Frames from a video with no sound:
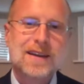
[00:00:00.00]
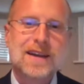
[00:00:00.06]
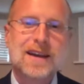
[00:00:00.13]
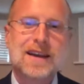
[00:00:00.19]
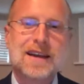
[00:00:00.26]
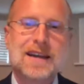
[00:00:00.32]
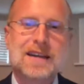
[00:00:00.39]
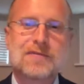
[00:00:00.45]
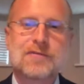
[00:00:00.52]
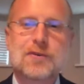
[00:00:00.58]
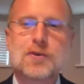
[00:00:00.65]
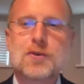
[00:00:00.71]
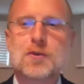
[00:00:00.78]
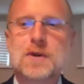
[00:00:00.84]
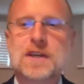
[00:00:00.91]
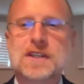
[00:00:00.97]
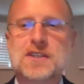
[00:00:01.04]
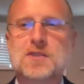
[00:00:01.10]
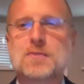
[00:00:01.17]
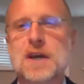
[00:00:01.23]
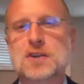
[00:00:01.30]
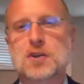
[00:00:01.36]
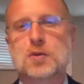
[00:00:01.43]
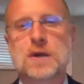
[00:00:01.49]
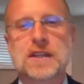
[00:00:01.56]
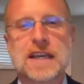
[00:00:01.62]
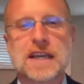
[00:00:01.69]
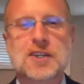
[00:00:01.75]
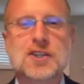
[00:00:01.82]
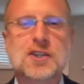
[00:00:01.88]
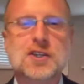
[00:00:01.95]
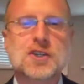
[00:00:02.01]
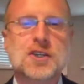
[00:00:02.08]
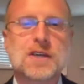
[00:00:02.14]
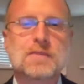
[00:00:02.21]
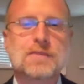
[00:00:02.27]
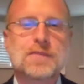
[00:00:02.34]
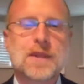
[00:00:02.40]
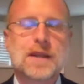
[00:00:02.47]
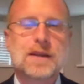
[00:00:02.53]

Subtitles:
and furthering the special relationship